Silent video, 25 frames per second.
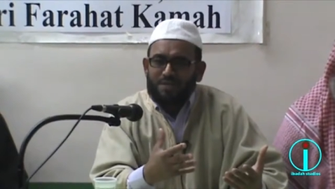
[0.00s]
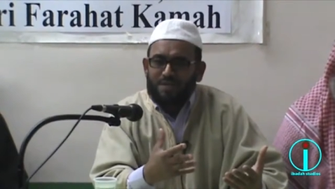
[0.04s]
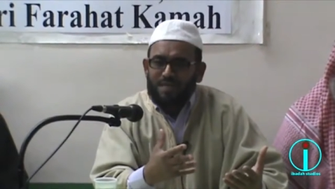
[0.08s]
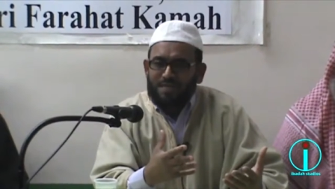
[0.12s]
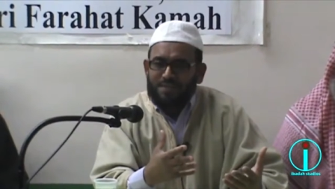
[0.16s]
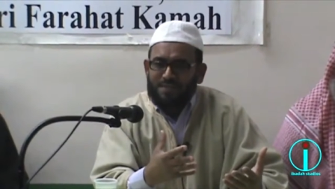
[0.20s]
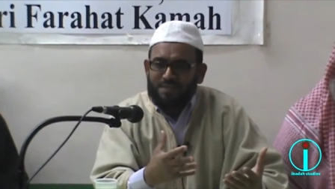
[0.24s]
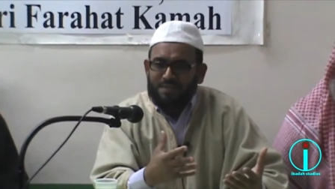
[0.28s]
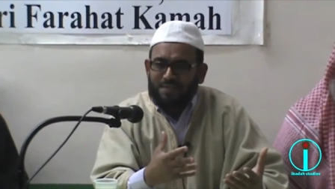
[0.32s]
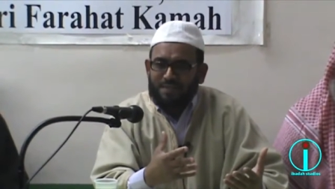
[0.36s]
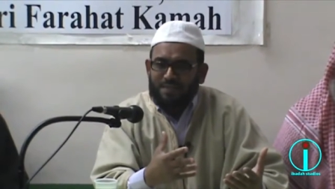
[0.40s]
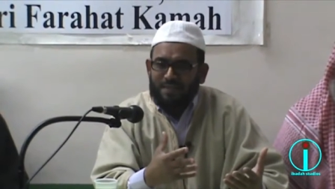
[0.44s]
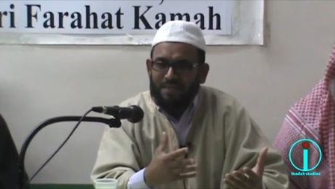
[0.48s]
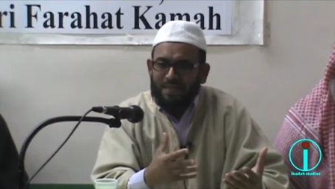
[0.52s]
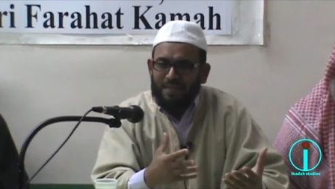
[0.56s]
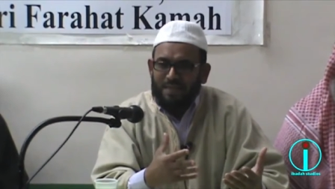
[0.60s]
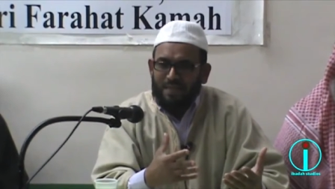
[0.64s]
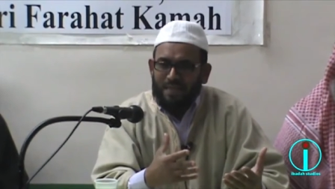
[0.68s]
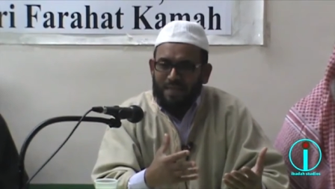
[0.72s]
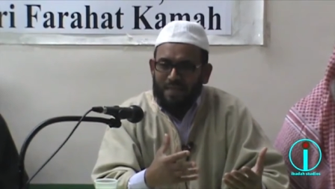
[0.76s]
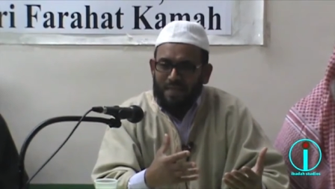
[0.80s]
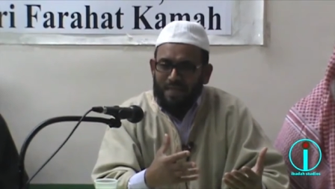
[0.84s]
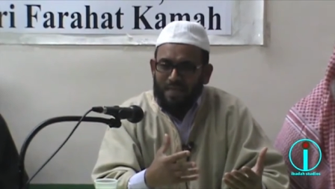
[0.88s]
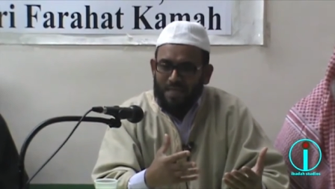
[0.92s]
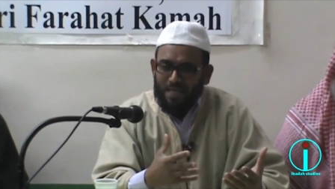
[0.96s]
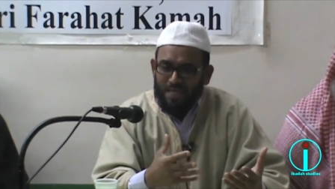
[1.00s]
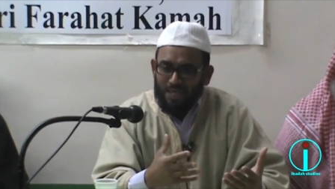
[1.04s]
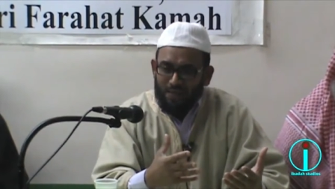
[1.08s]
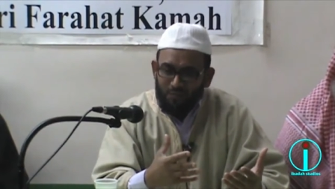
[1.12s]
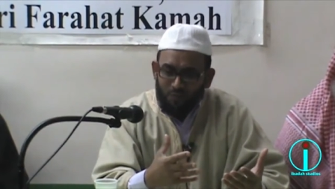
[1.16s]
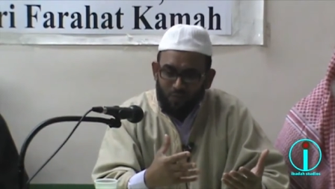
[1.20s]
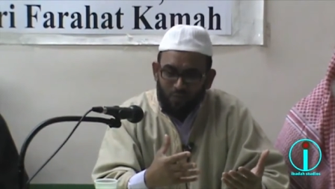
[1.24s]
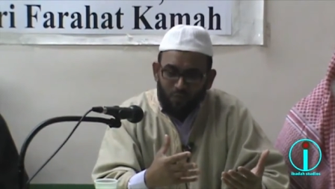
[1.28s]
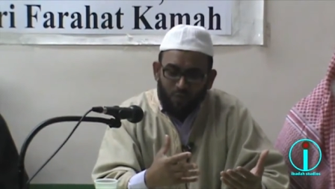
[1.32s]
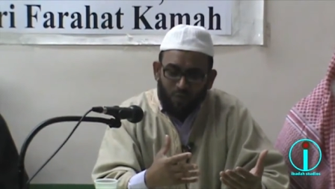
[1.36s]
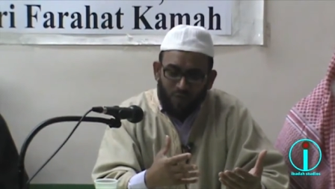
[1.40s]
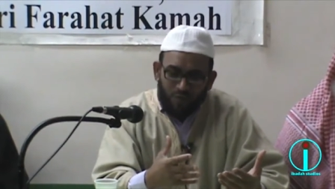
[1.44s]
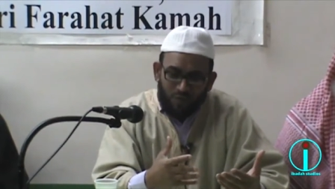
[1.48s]
is this if
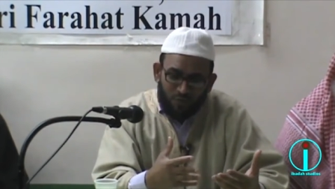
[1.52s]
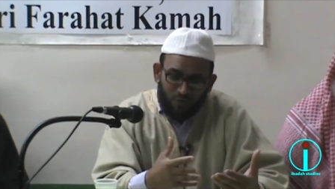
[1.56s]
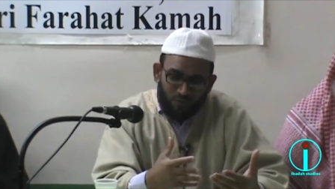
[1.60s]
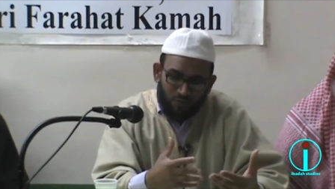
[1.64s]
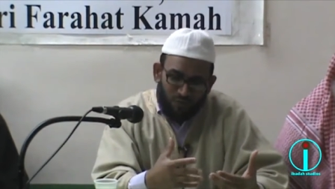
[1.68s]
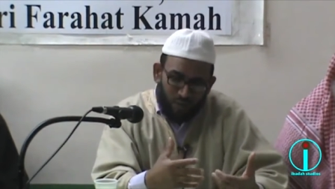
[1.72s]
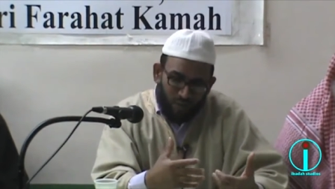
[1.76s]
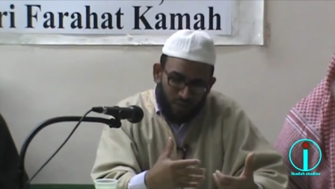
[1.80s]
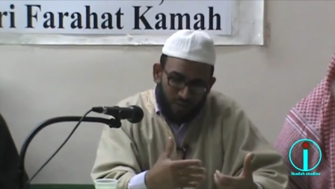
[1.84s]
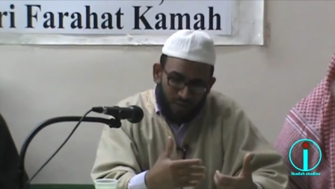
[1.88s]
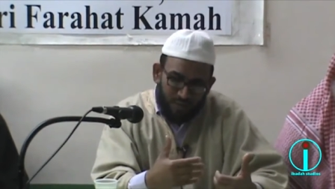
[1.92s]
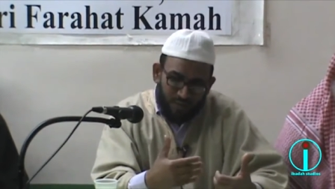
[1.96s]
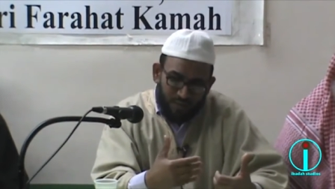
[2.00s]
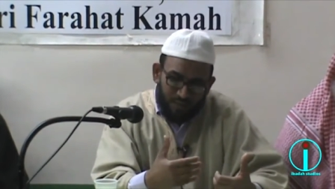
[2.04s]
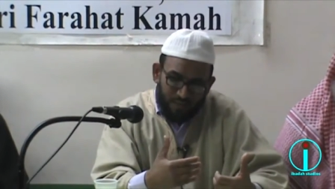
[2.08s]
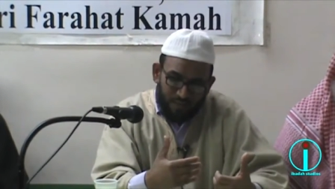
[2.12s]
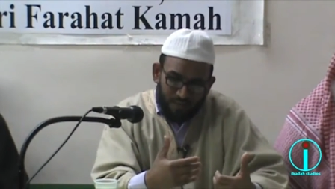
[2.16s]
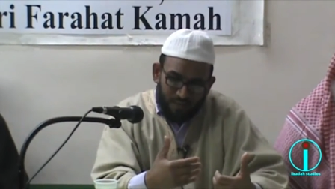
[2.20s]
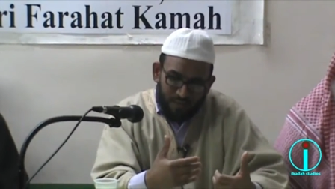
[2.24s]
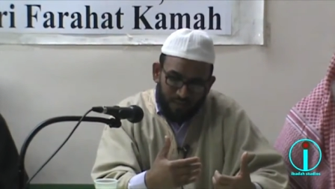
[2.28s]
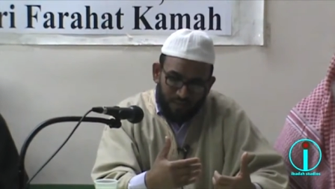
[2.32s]
you want to follow